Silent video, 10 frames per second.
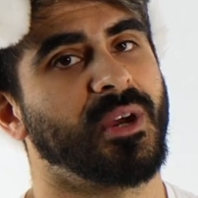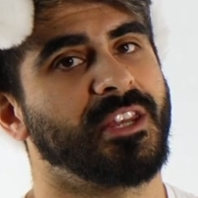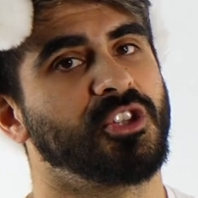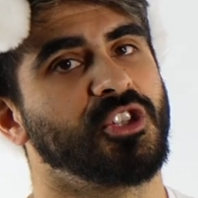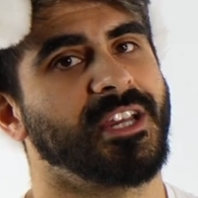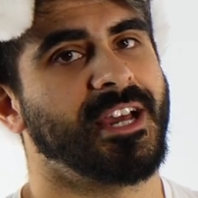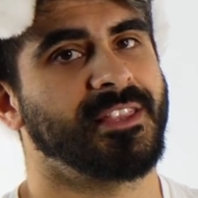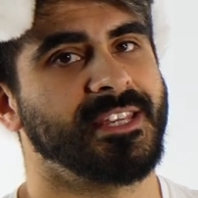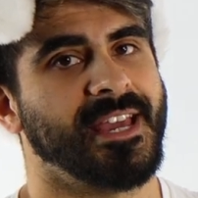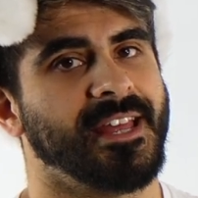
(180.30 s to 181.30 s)
energy at
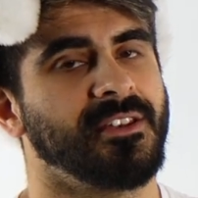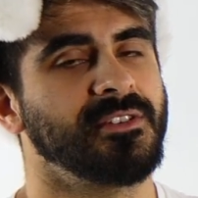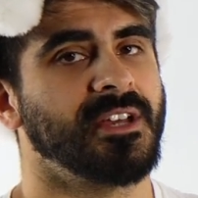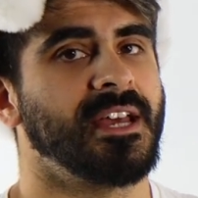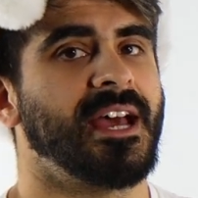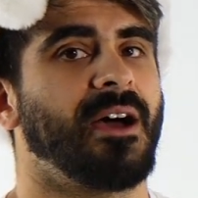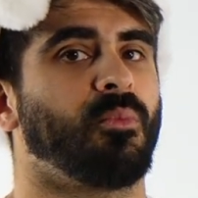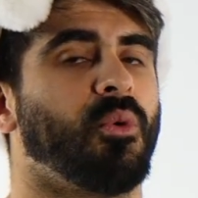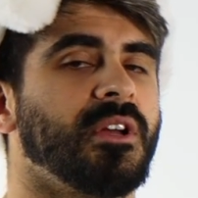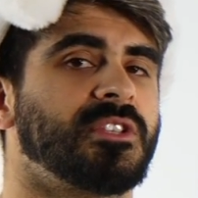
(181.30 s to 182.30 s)
the end
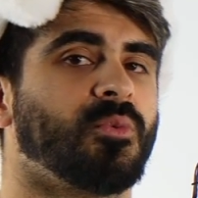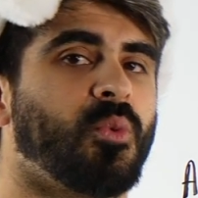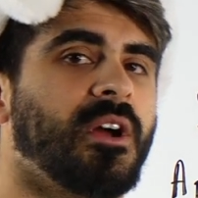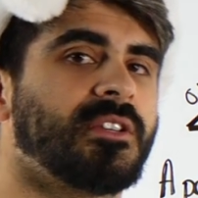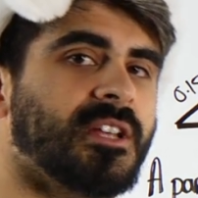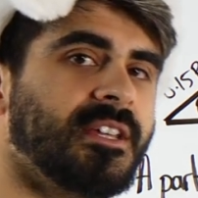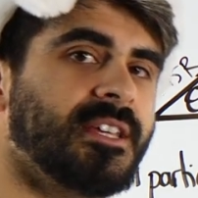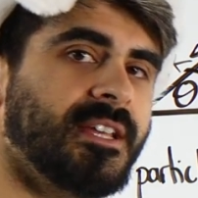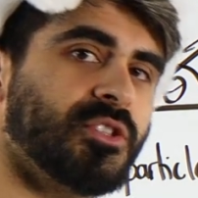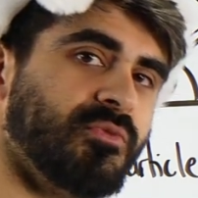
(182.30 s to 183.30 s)
and what is the work done
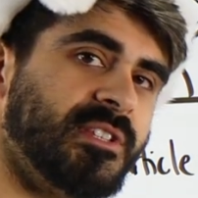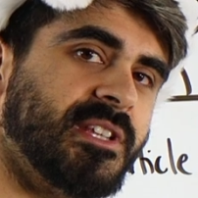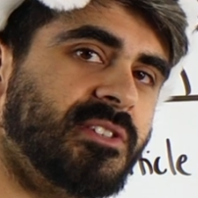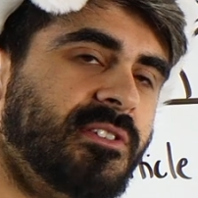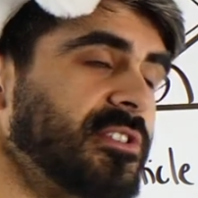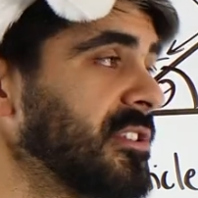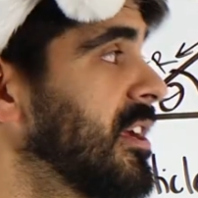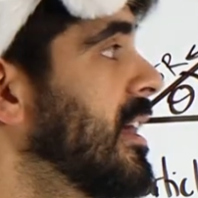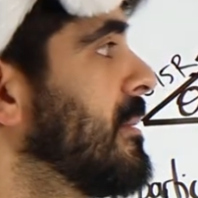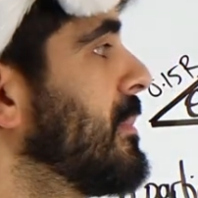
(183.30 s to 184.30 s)
against resistance.
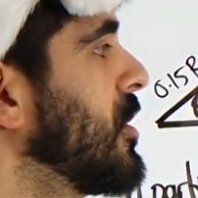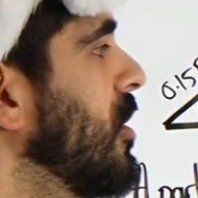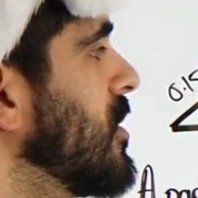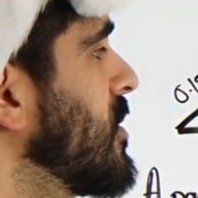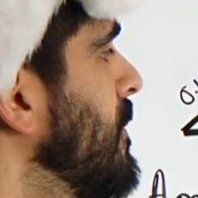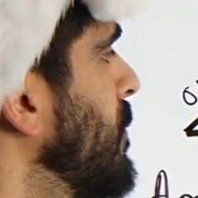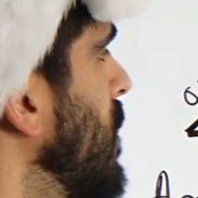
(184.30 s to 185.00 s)
Because